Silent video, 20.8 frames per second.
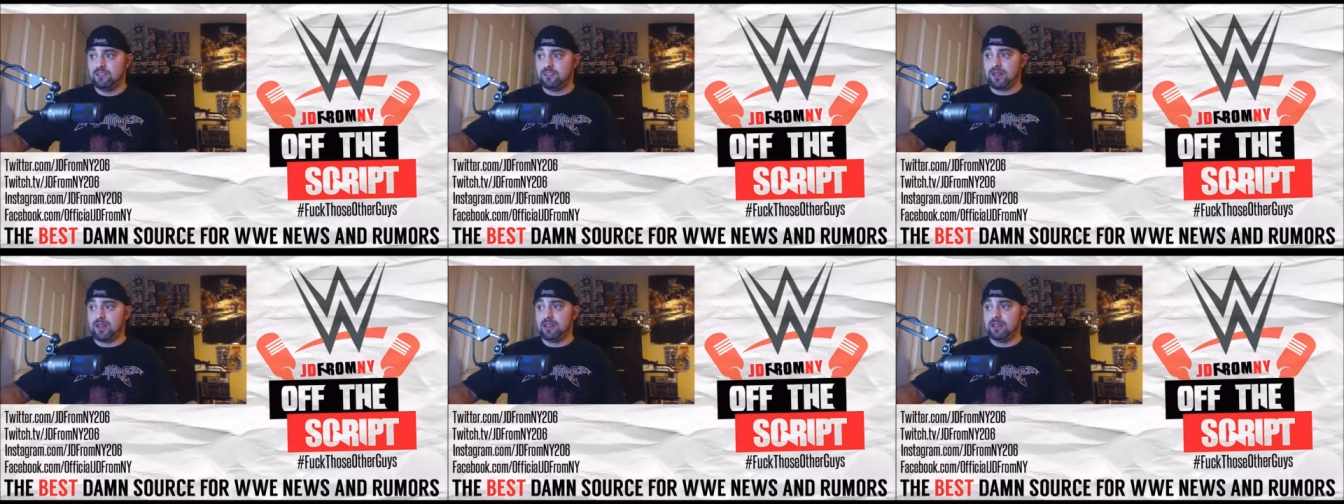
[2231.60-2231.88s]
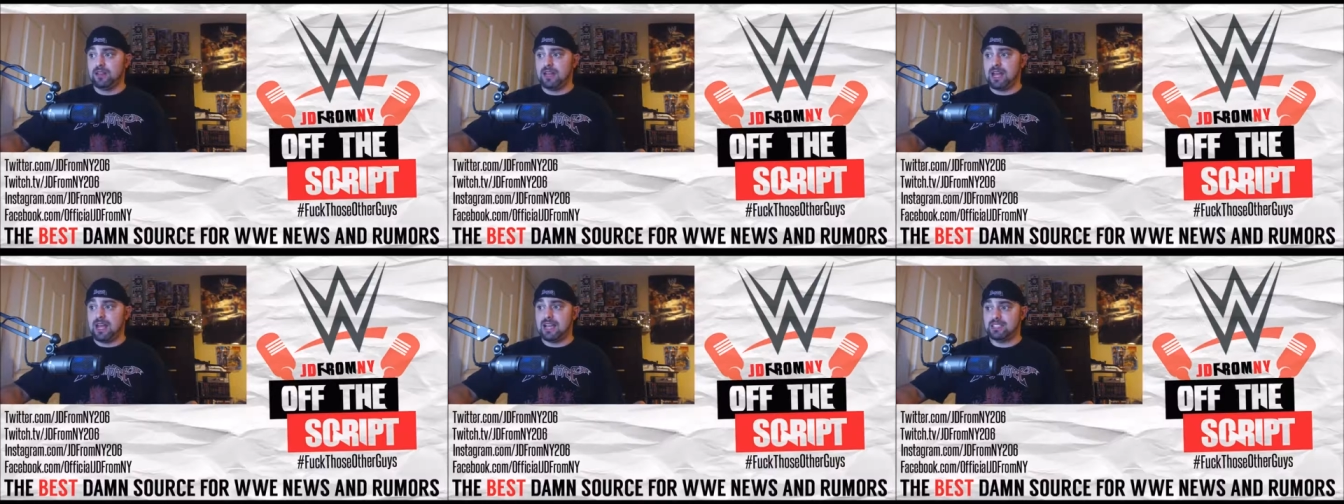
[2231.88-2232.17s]

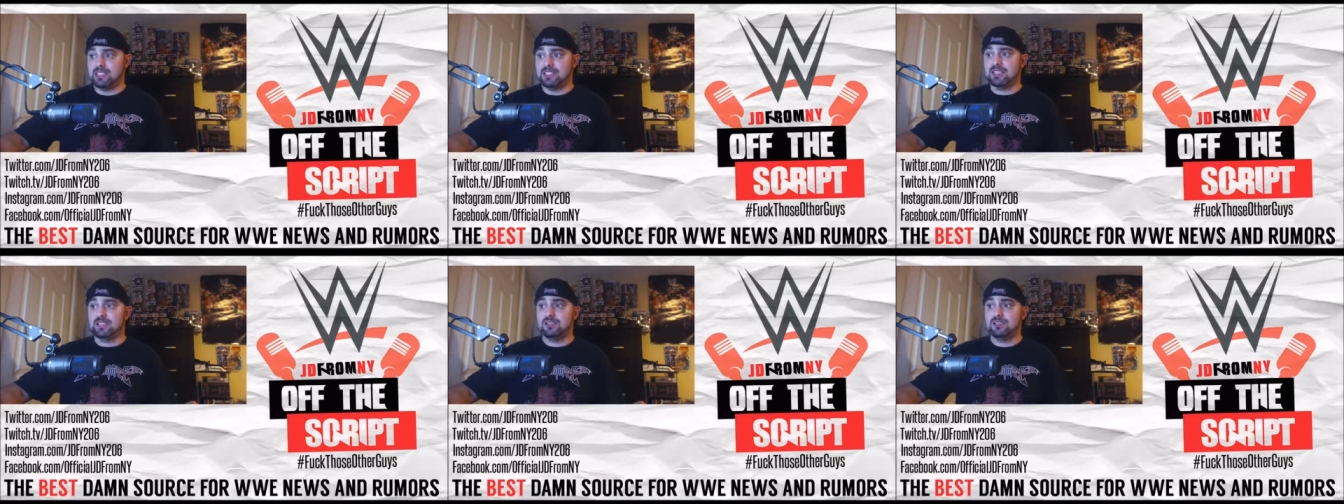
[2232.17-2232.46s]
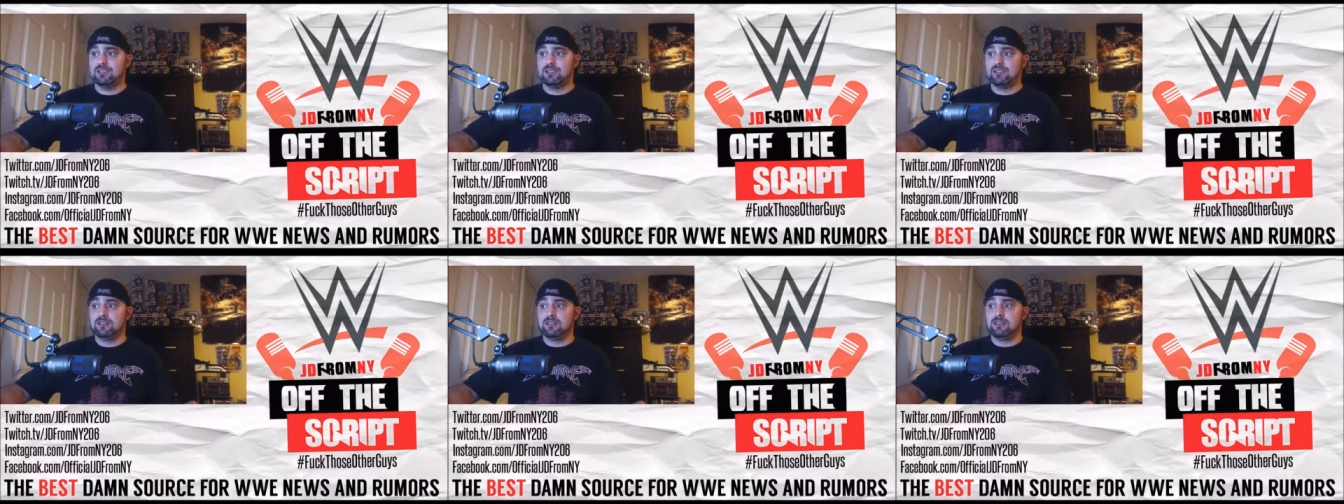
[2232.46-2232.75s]
During
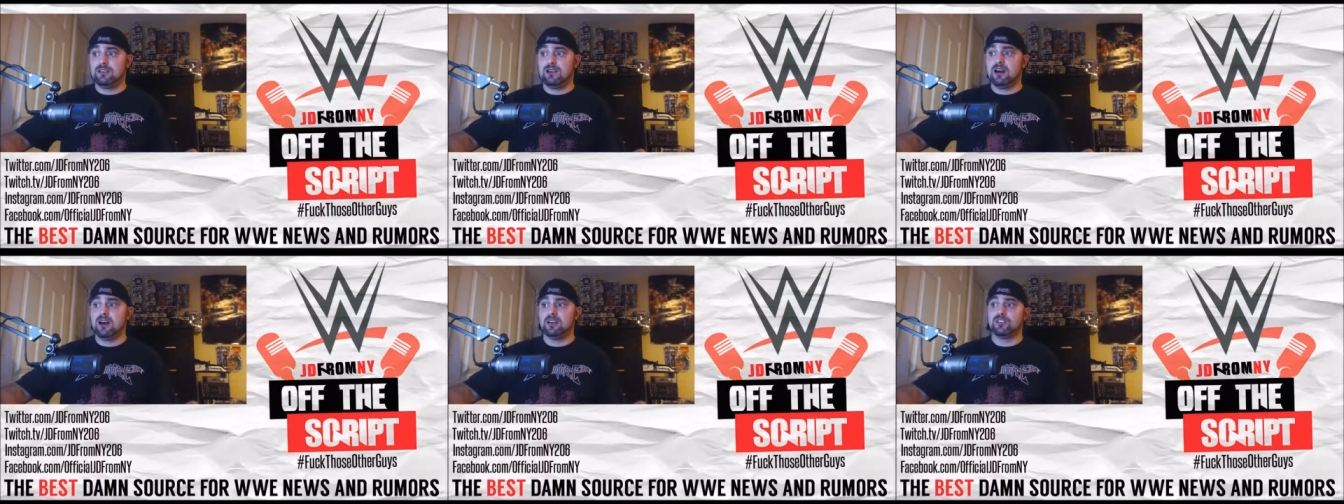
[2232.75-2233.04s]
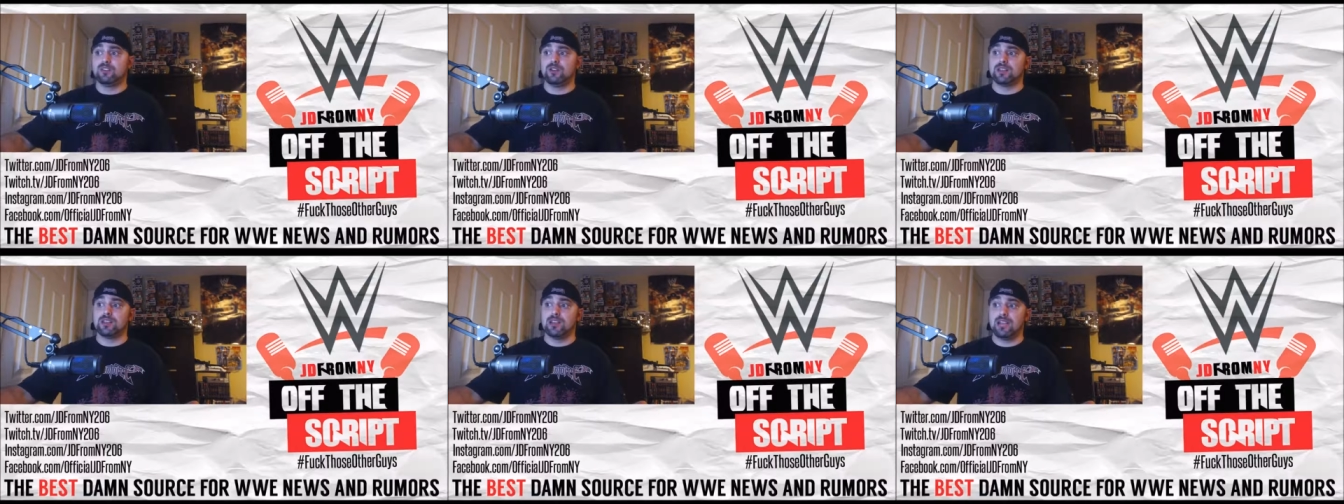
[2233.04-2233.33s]
last,
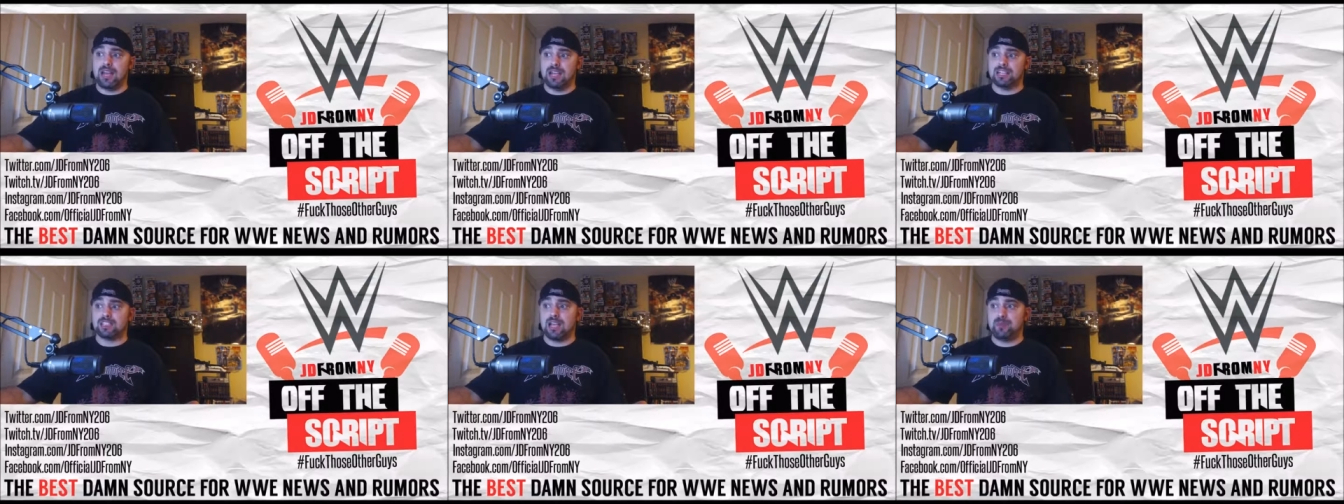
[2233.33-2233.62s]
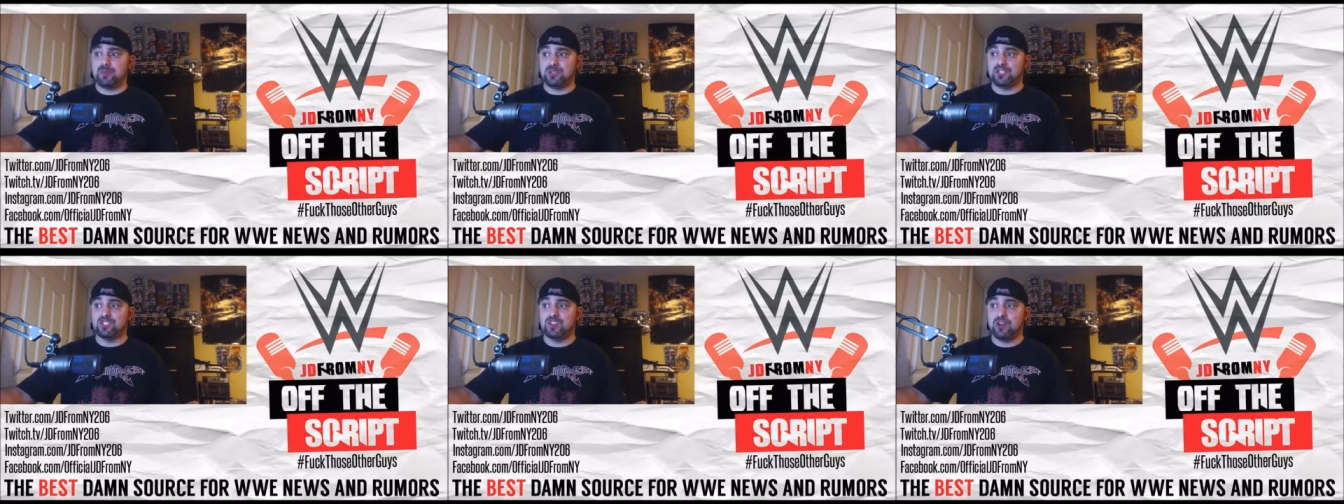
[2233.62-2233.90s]
uh, during the
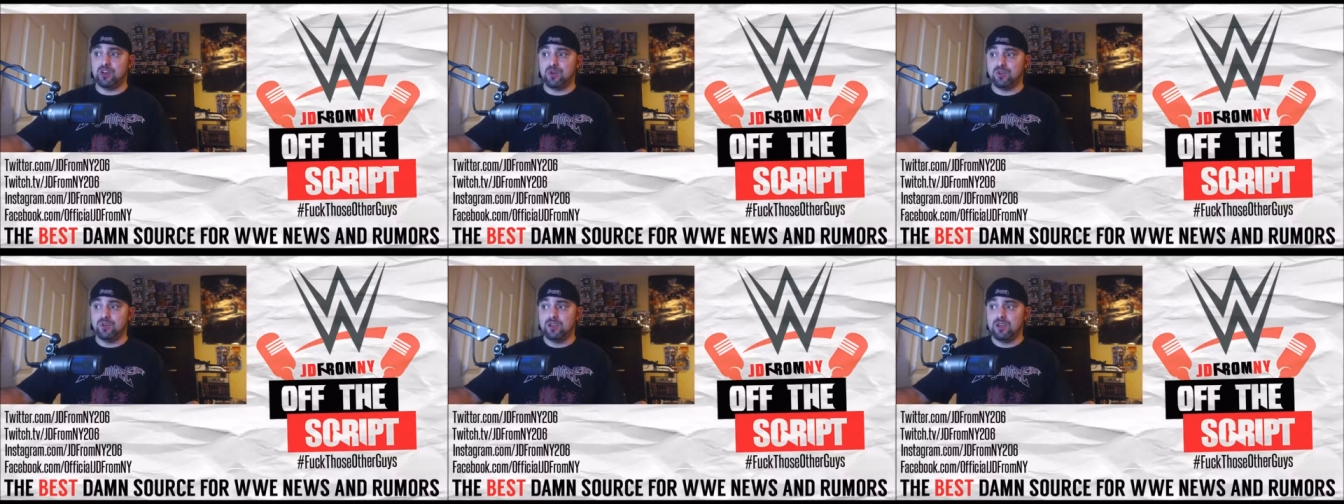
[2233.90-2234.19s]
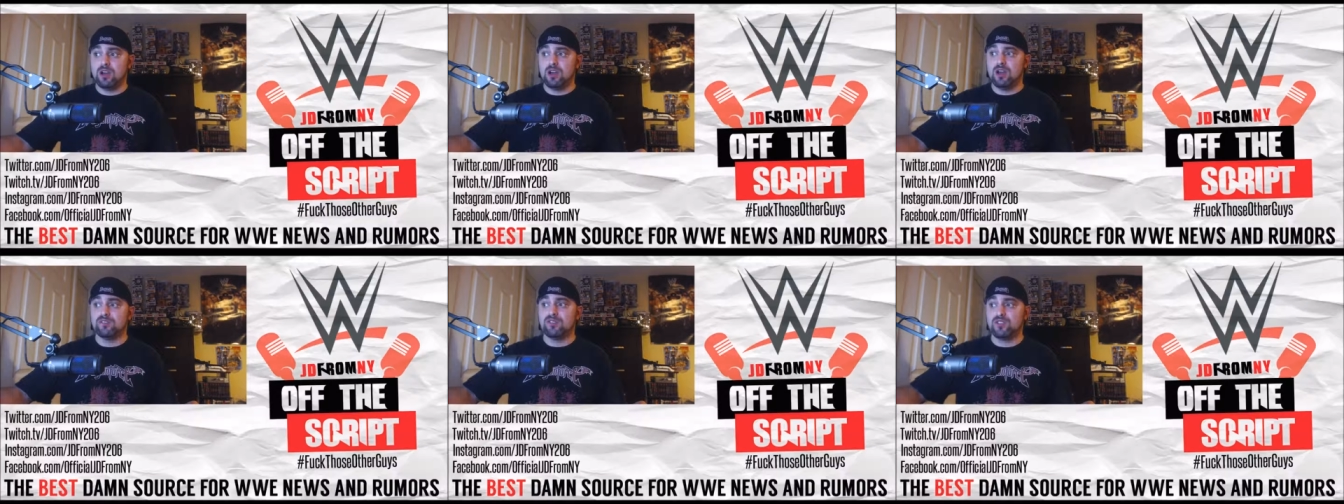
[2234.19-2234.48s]
last episode